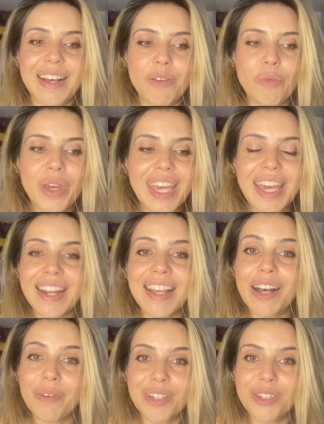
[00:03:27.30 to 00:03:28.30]
We can
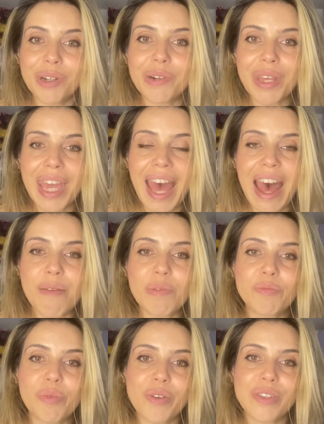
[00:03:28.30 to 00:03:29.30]
go into a rehab
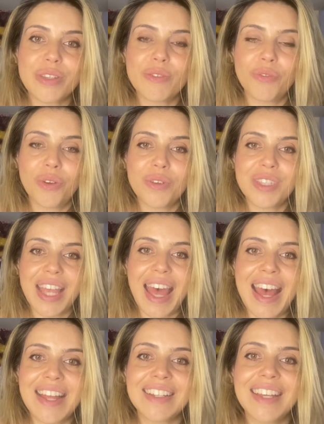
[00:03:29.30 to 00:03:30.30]
of processed foods,
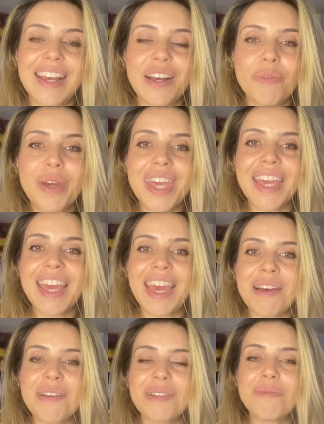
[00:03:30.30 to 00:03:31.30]
and we
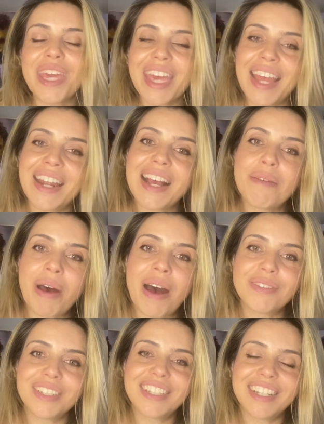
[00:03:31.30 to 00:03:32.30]
can come
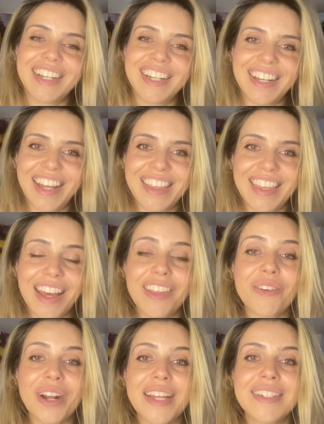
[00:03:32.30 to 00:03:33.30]
out at the
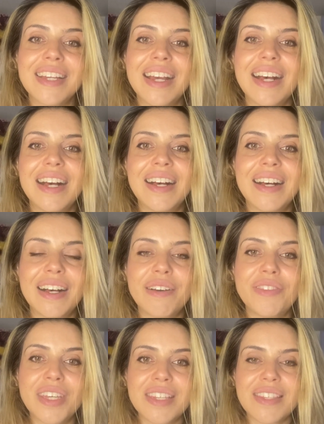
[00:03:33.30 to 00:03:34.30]
other end
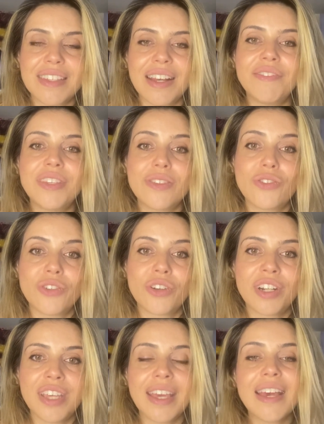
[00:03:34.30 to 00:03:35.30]
of this
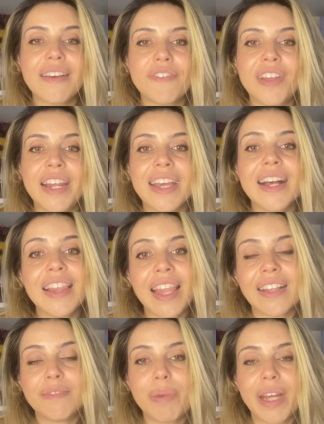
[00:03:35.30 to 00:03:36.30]
journey feeling a
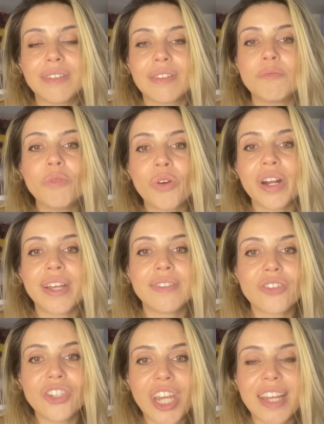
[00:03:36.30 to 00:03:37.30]
lot better, more
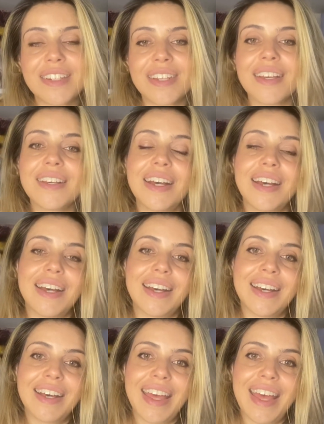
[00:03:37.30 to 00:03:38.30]
energetic,
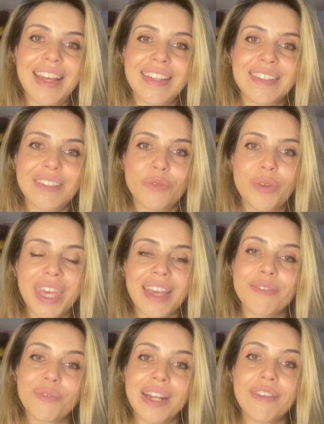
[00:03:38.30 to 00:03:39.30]
and we
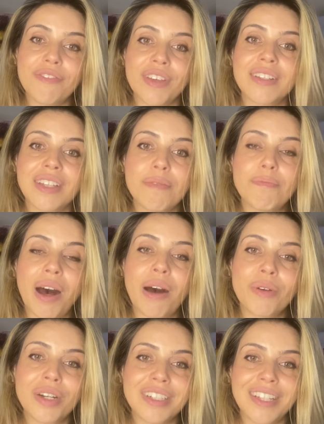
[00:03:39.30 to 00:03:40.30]
can really feel
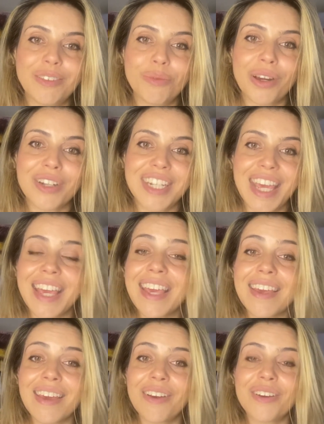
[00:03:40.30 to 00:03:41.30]
empowered that we are taking
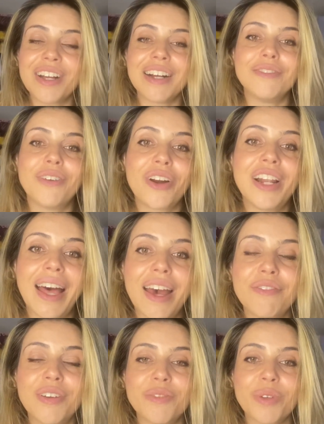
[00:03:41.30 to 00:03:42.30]
care of our
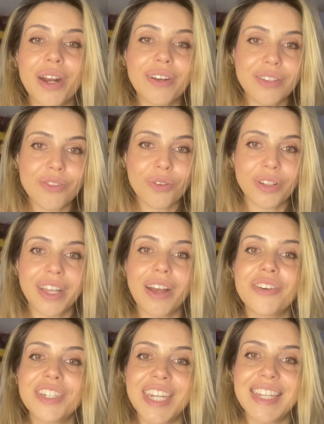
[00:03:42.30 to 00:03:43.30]
life and we are controlling
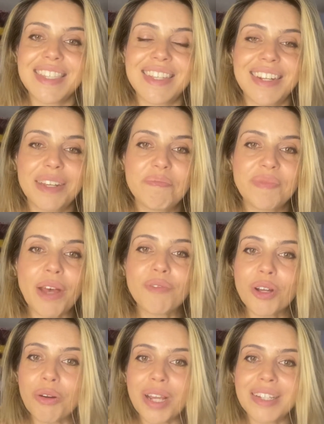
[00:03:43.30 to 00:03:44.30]
our destiny. Have
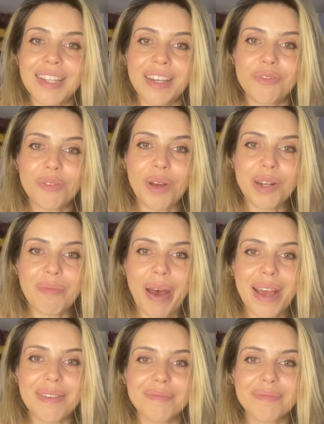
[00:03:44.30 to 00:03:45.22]
a great day, everyone. Bye.